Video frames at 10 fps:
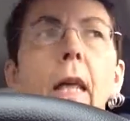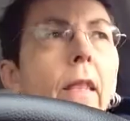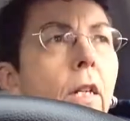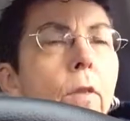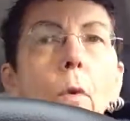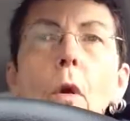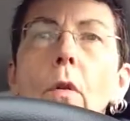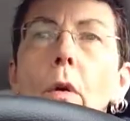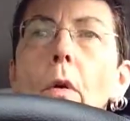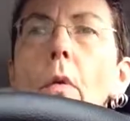And then
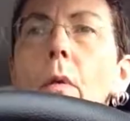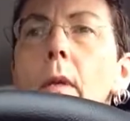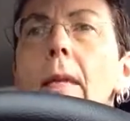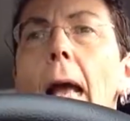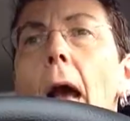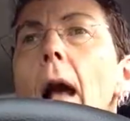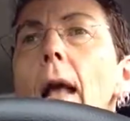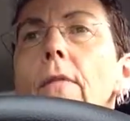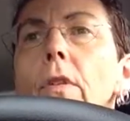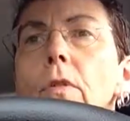tomorrow, yeah, I
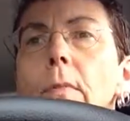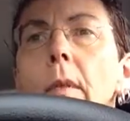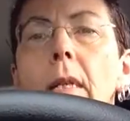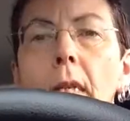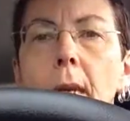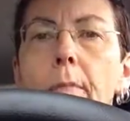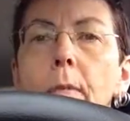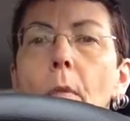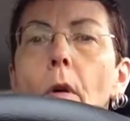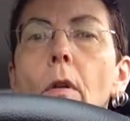have to do some cleaning up
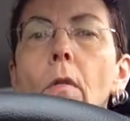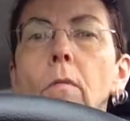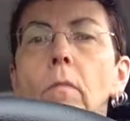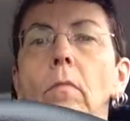tomorrow.